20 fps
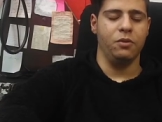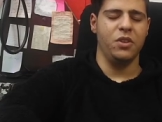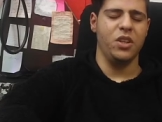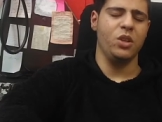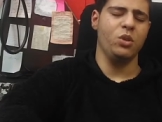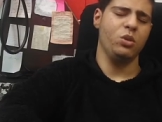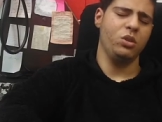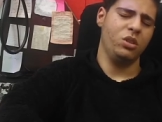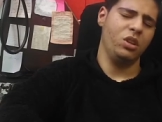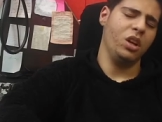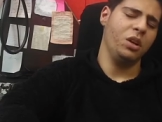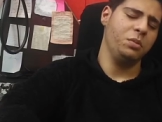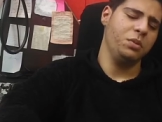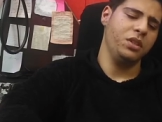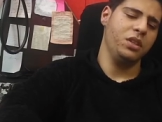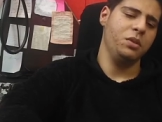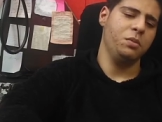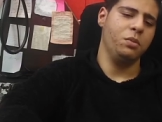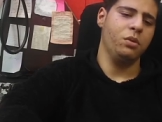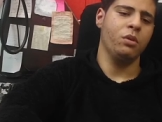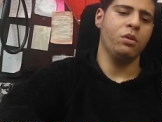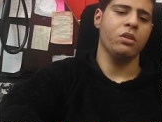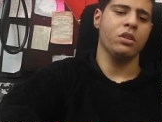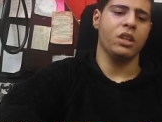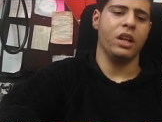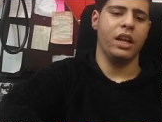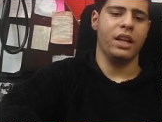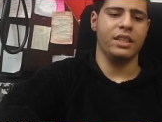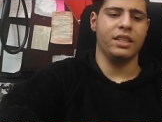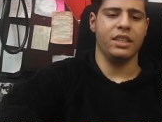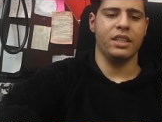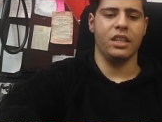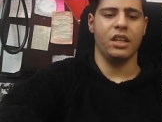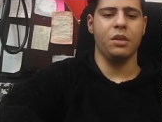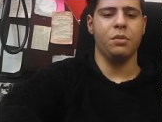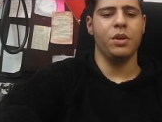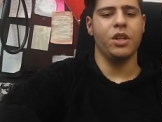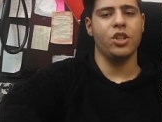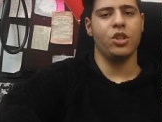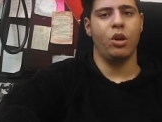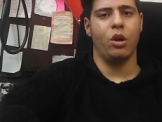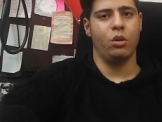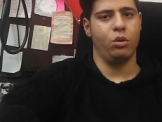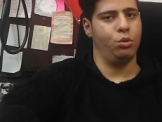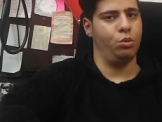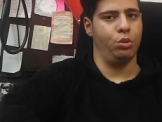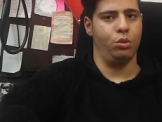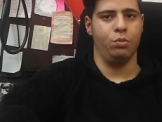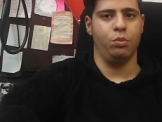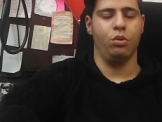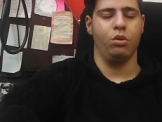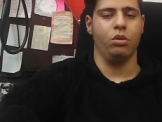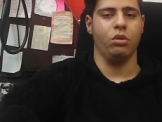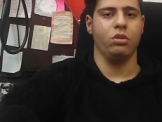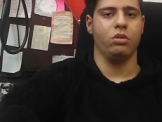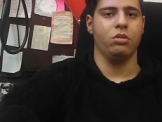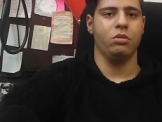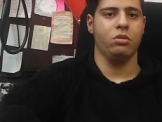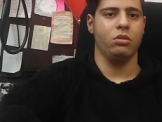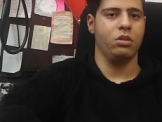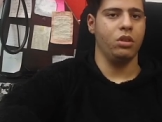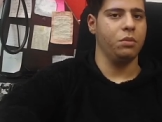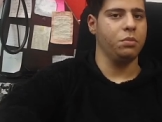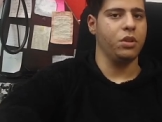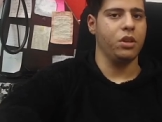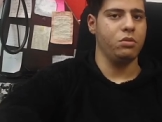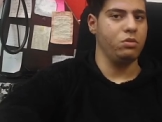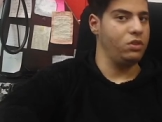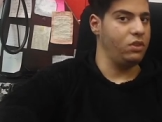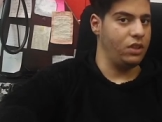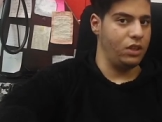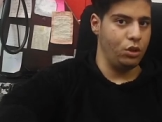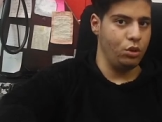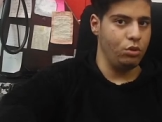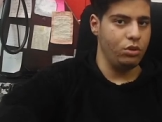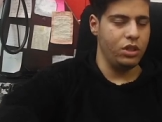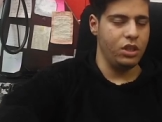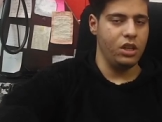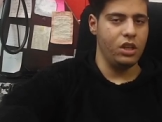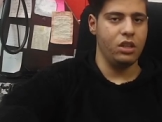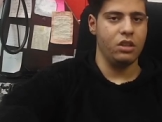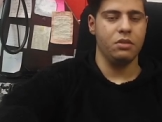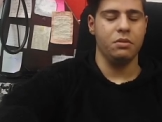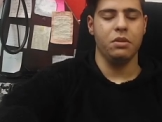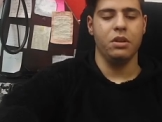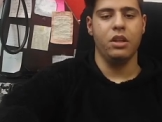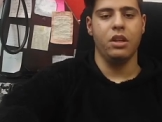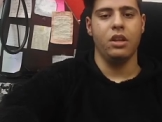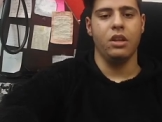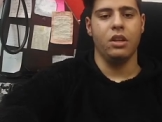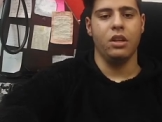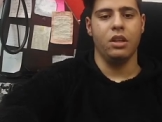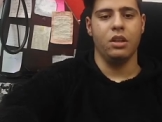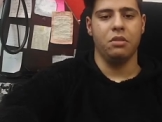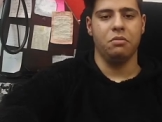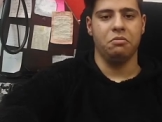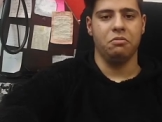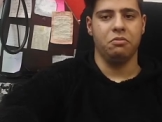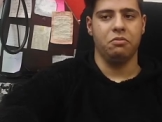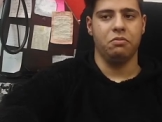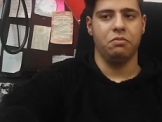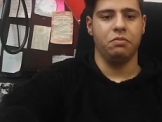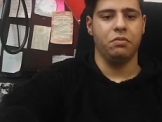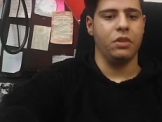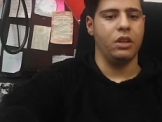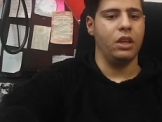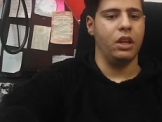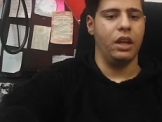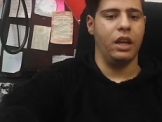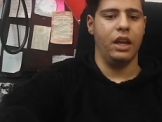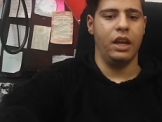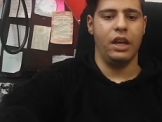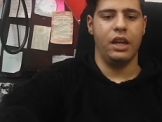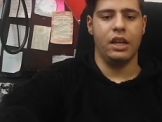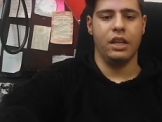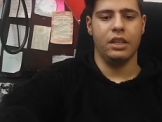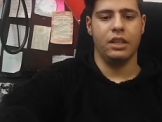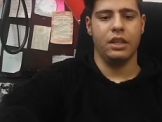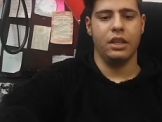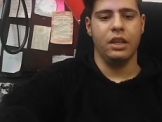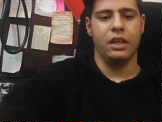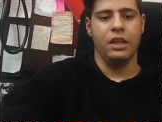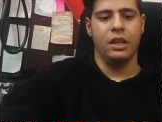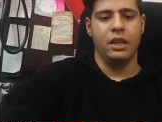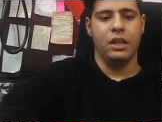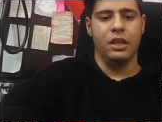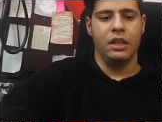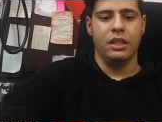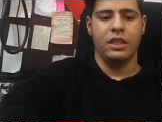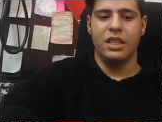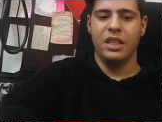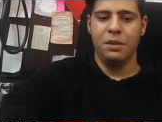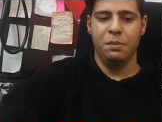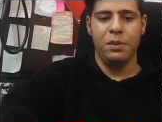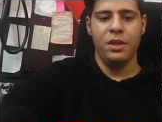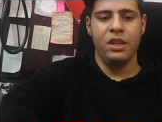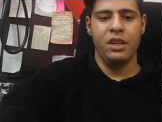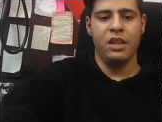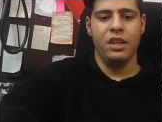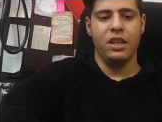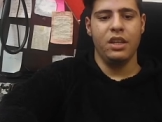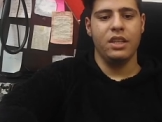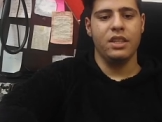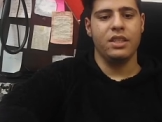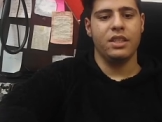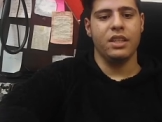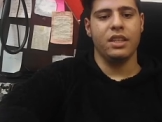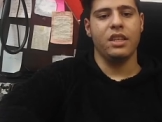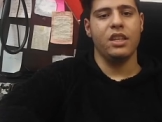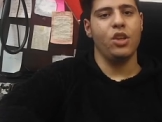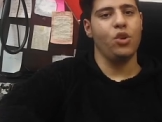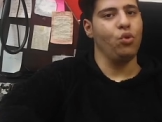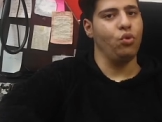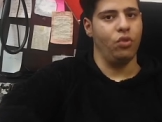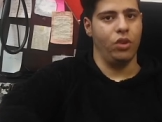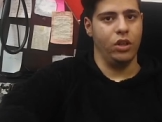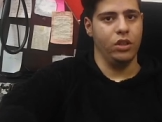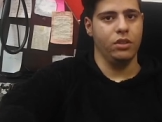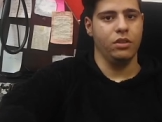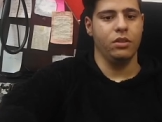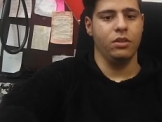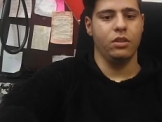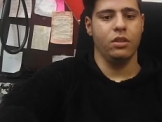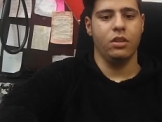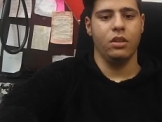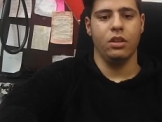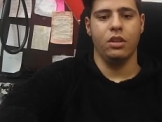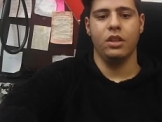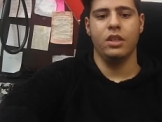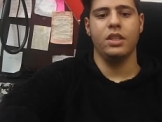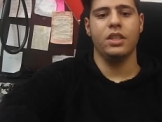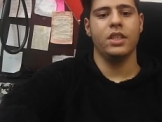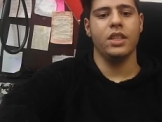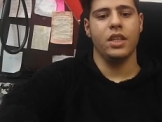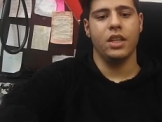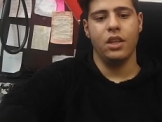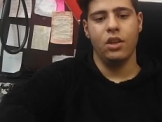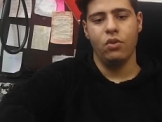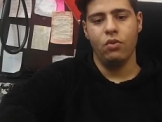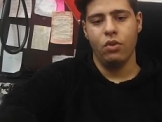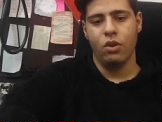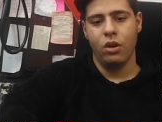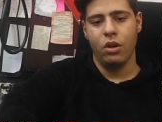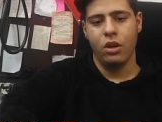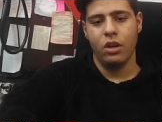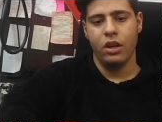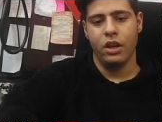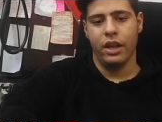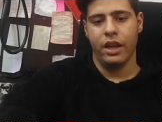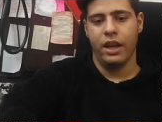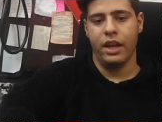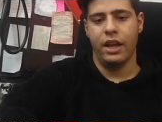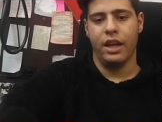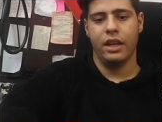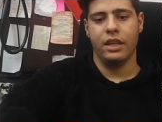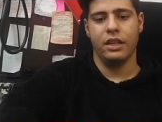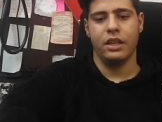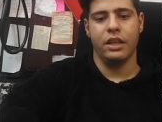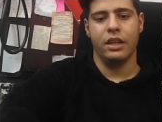use Type C port as an image output port. Sometimes you use it, and DP is a new one. Is a new one, and